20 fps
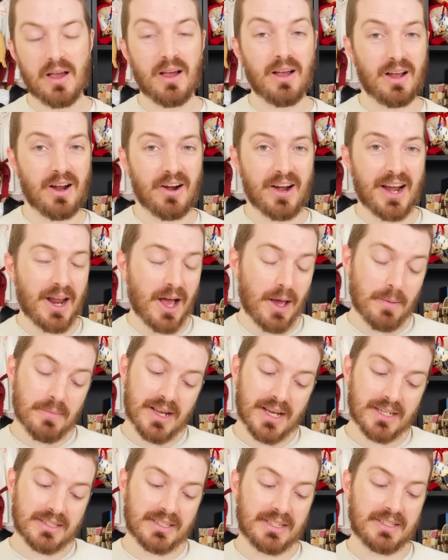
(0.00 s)
All right, up
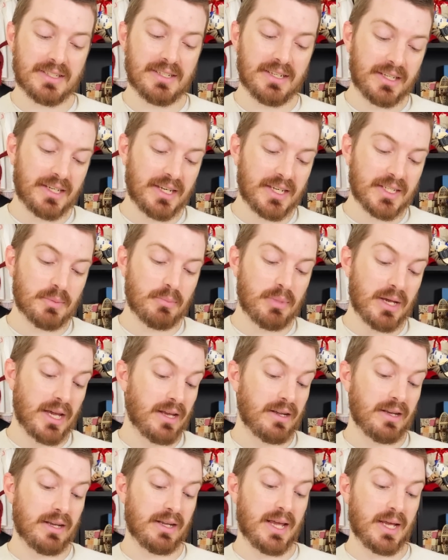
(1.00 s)
next is Nicki's bed
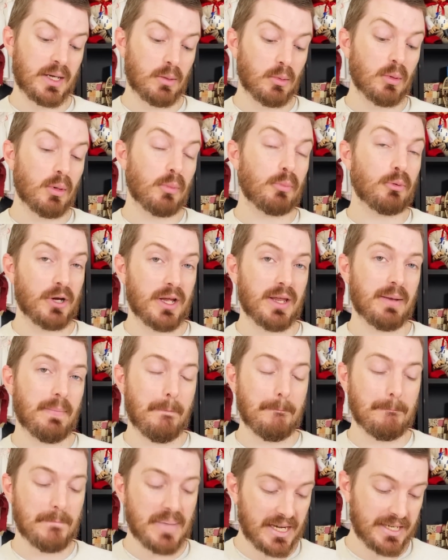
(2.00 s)
and animal print
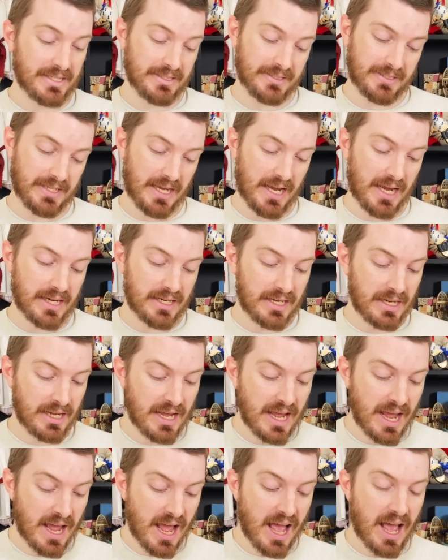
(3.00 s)
bedding set.
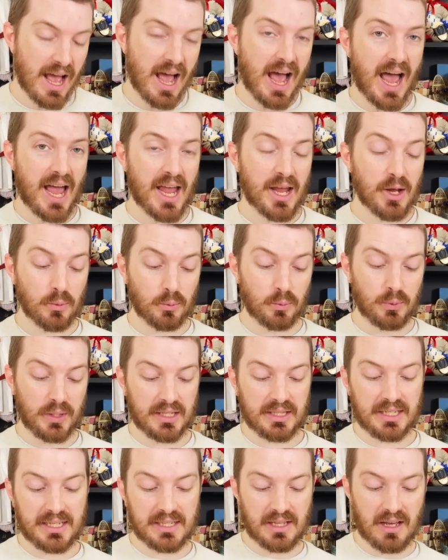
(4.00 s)
I
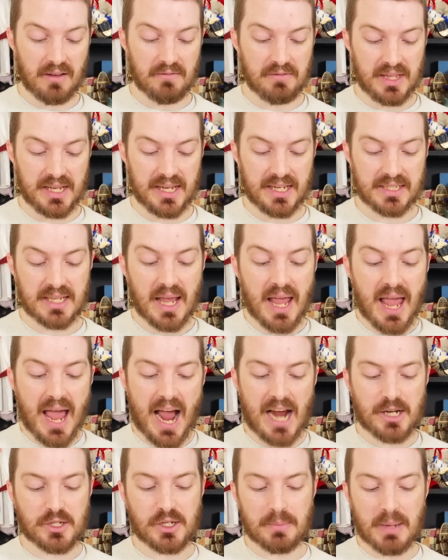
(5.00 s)
really love this.
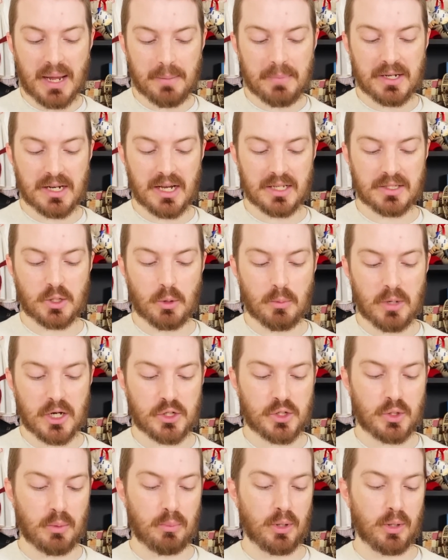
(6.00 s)
Actually, maybe not so much
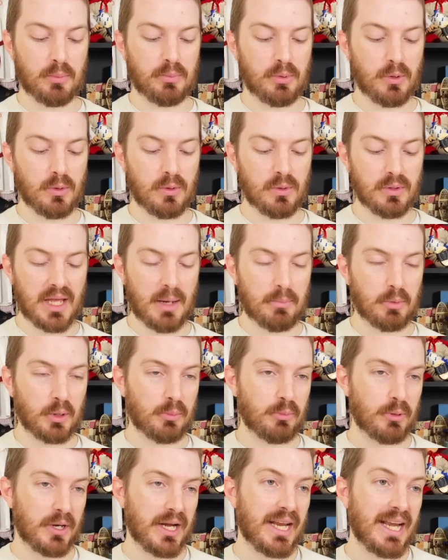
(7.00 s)
the purple
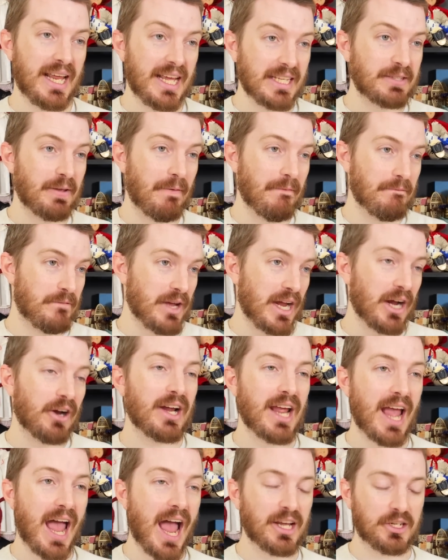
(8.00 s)
leopard print. It's
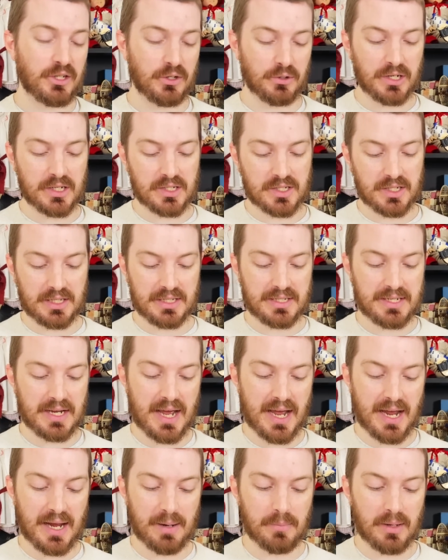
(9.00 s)
very accurate to the
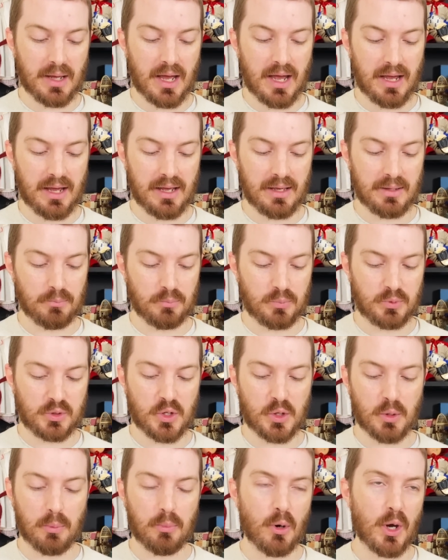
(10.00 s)
time, to
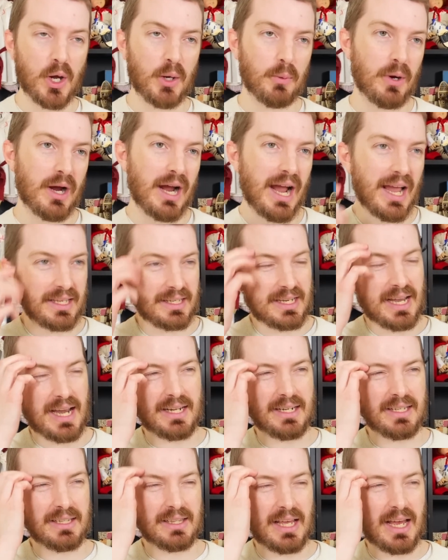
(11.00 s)
the point where I
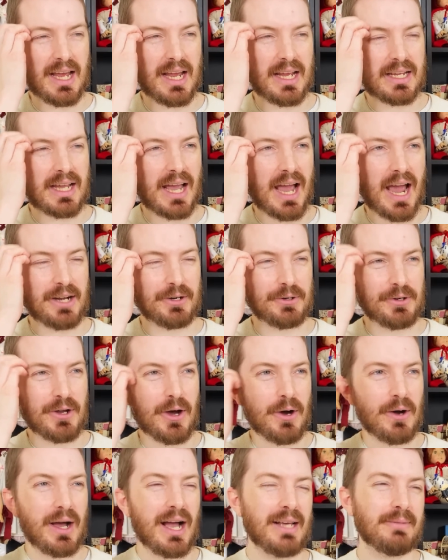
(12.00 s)
kind of like, I don't
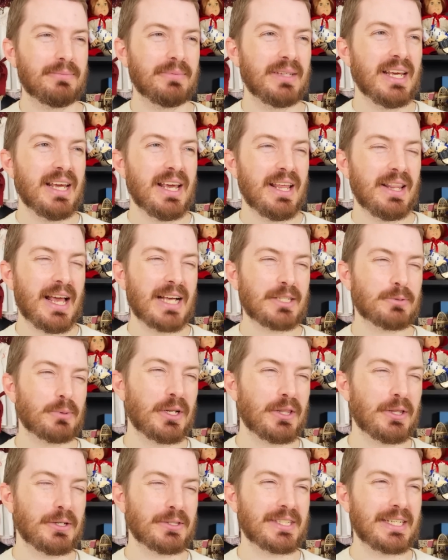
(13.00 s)
know. That's
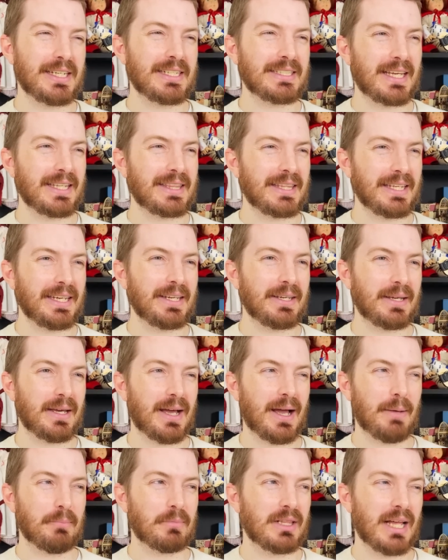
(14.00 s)
those things I think
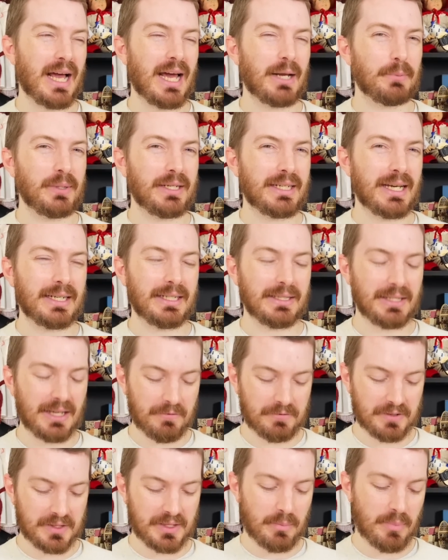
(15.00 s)
I'm glad we kind of
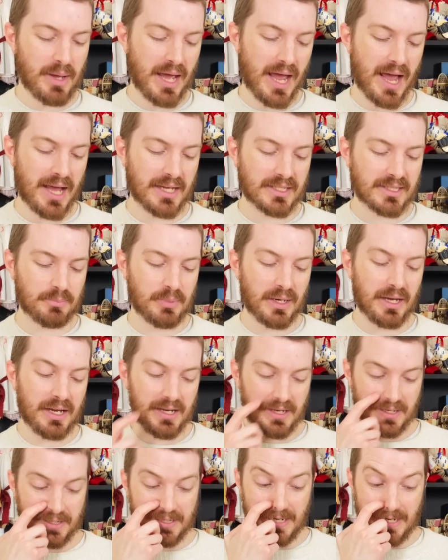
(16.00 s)
left in the past. But
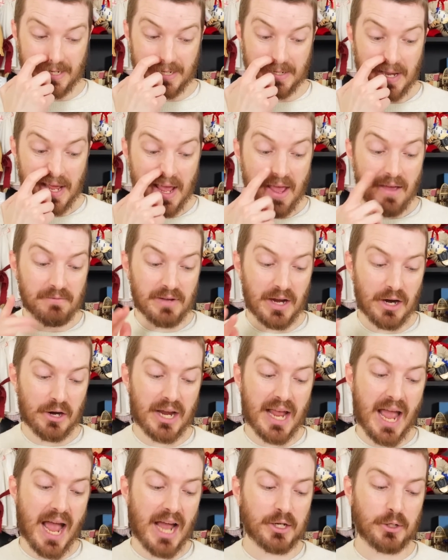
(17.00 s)
again,
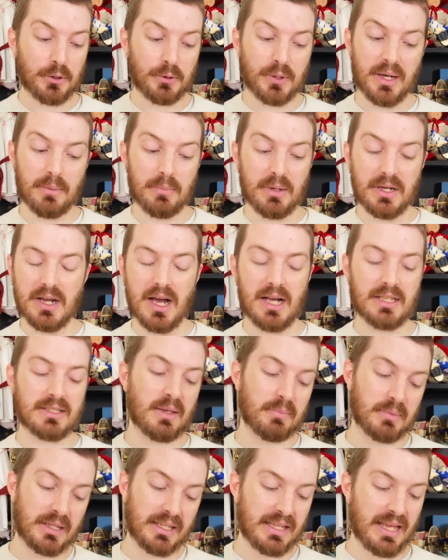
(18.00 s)
very accurate, but not
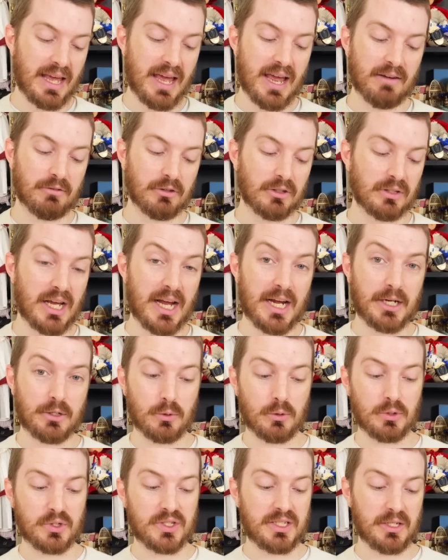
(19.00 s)
something that I ever liked
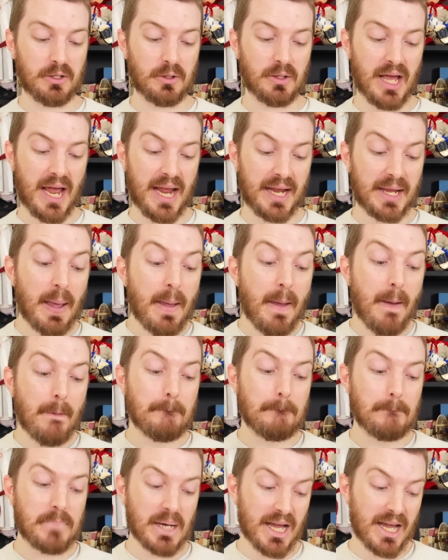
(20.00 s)
or still like.
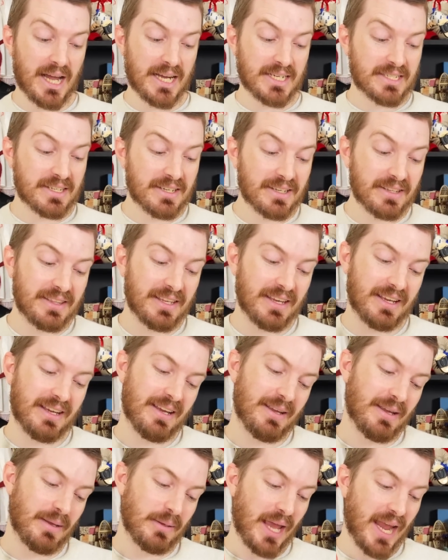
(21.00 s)
But
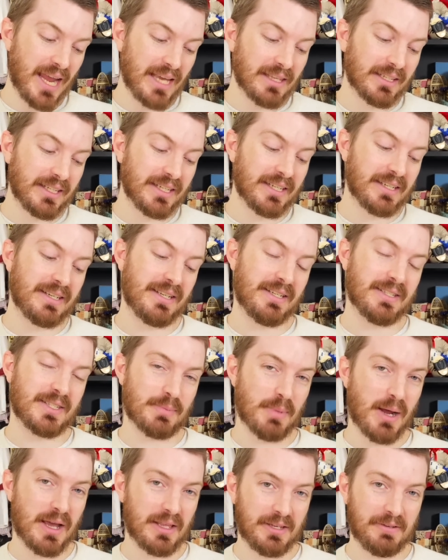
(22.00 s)
the alien and
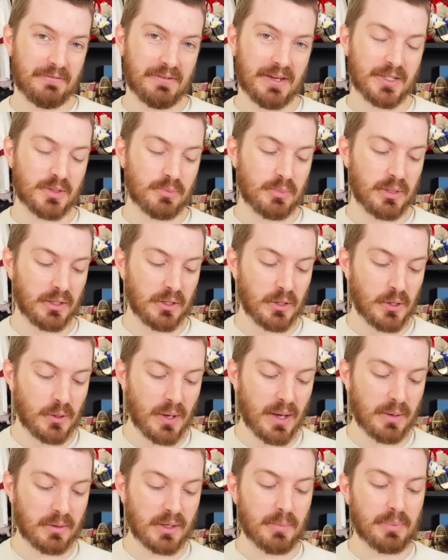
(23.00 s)
smiley face pillow
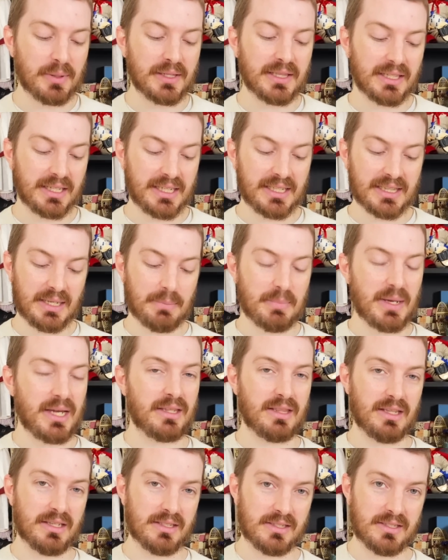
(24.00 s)
completely make
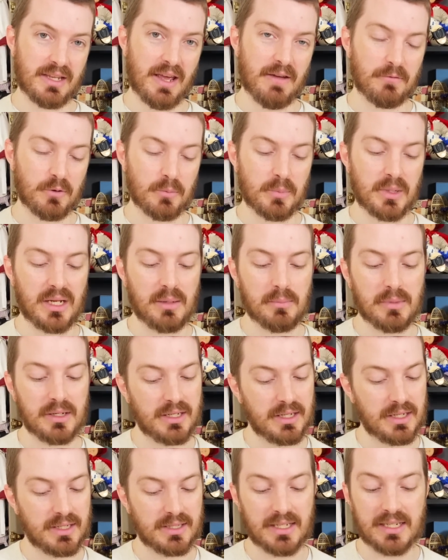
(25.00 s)
this set for me
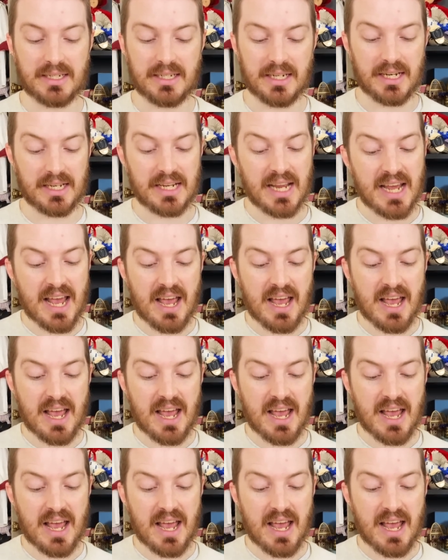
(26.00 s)
because again,